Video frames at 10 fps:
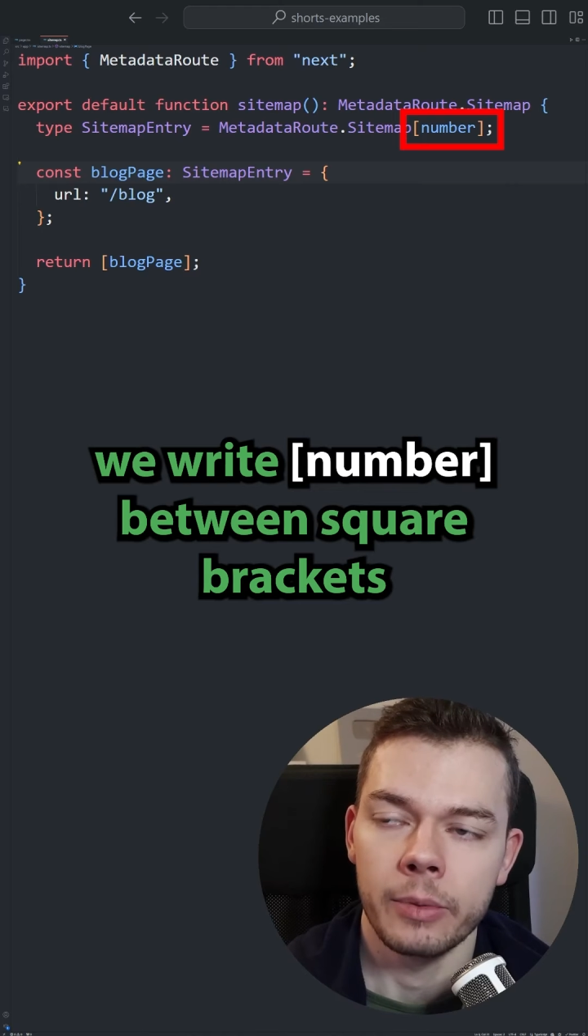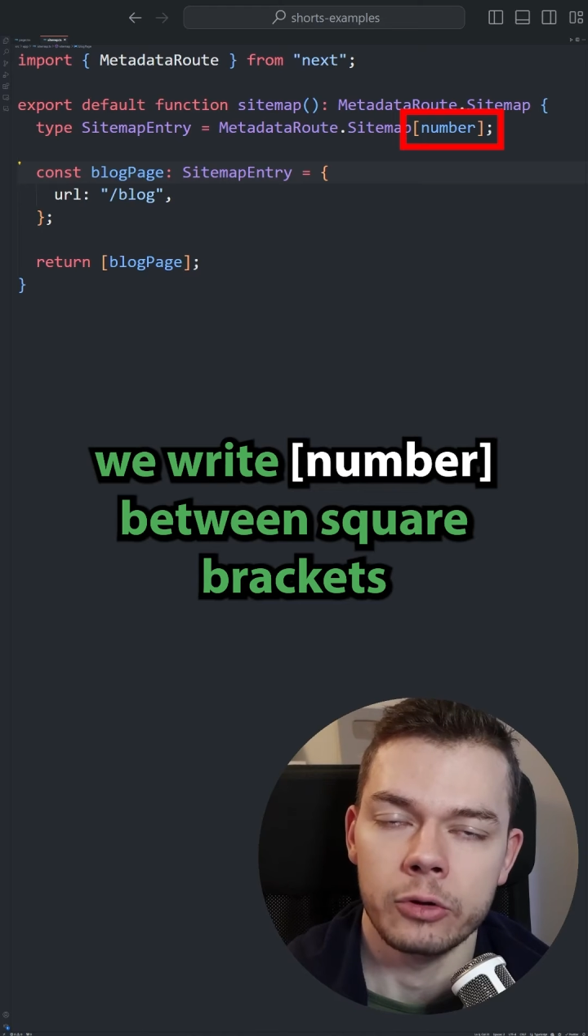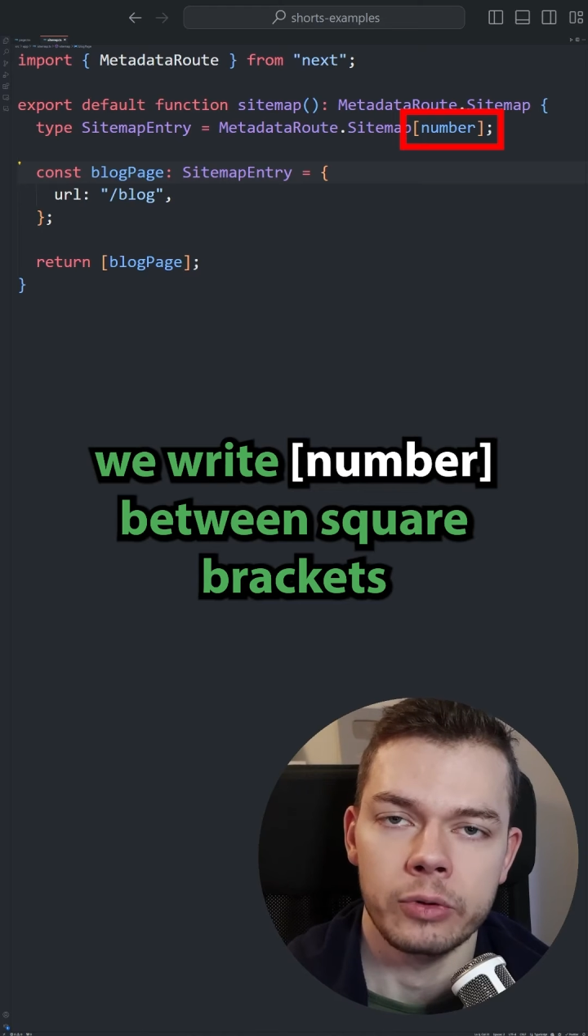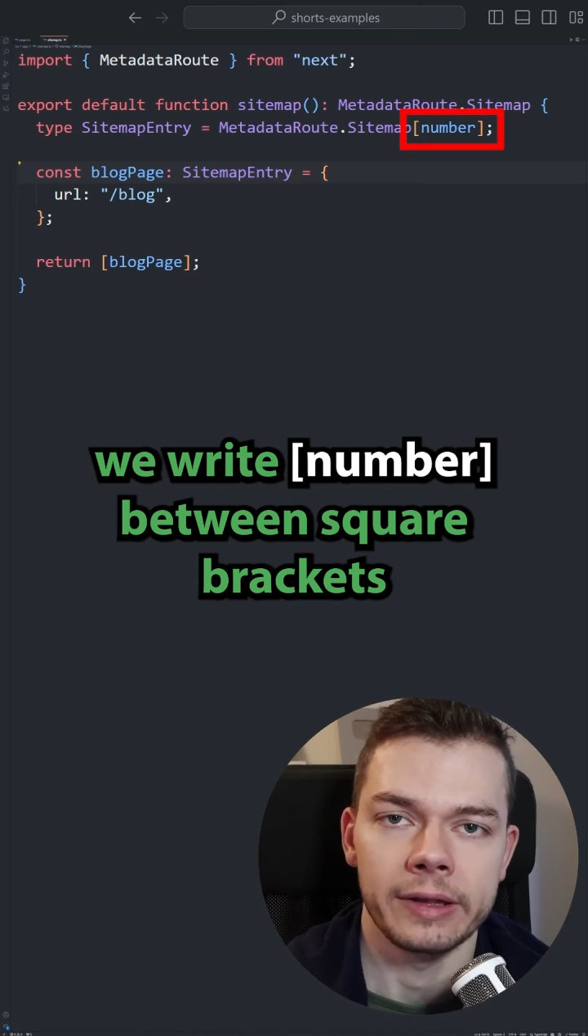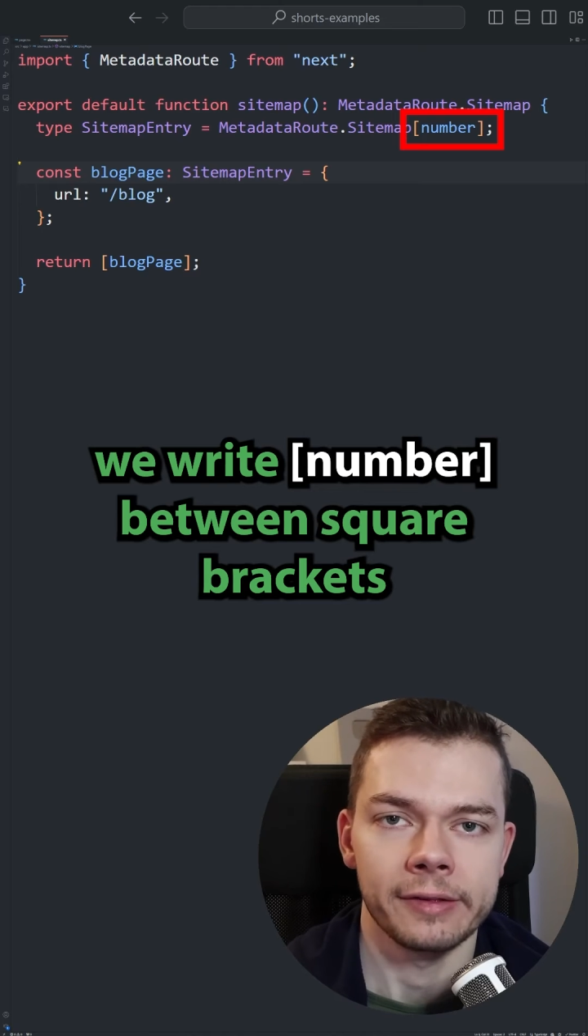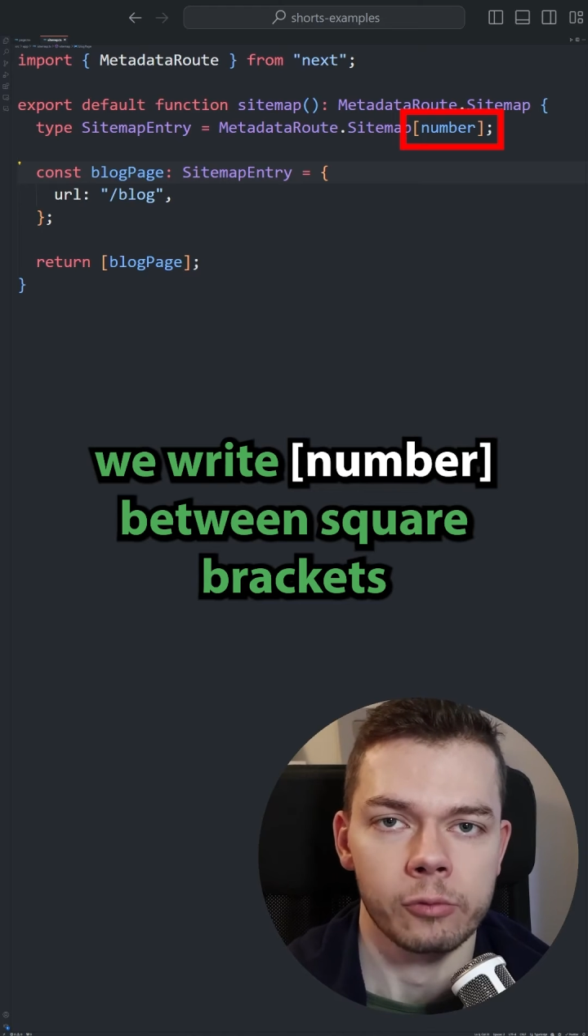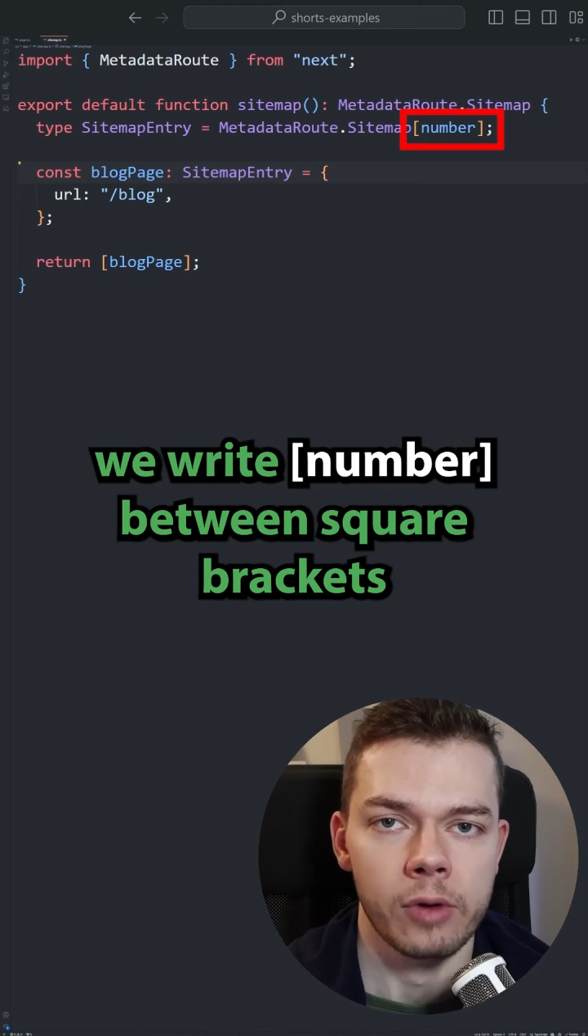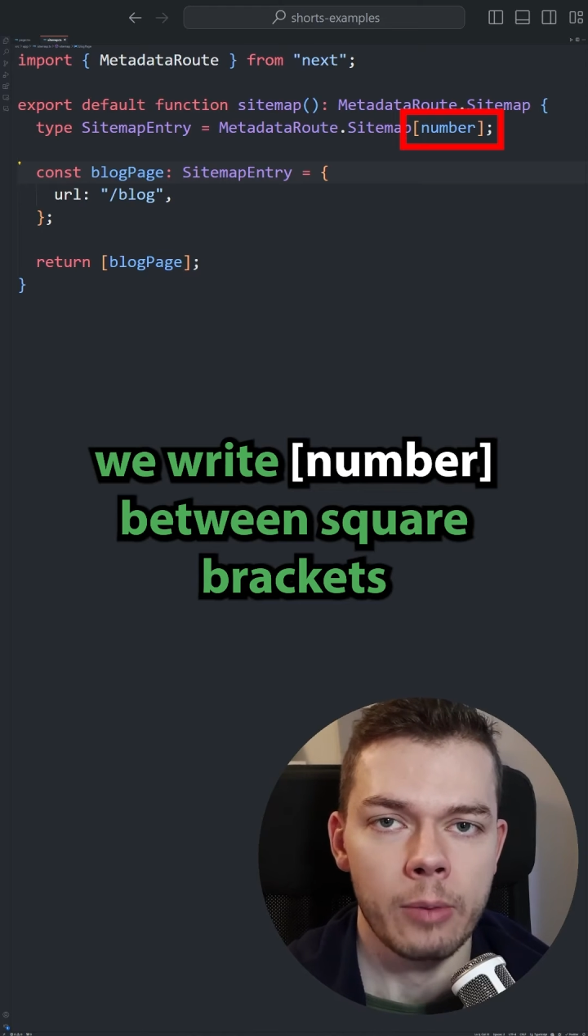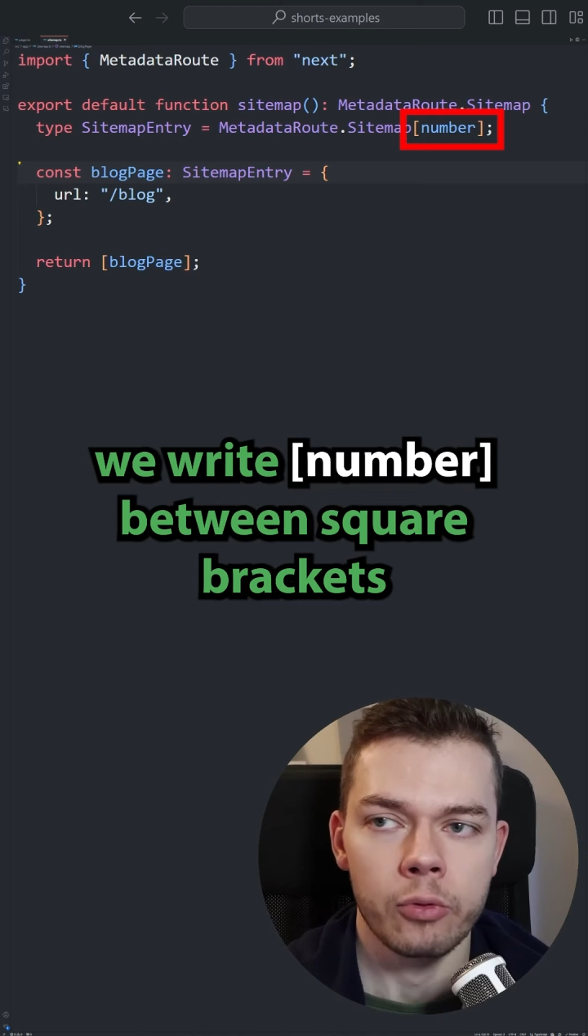between square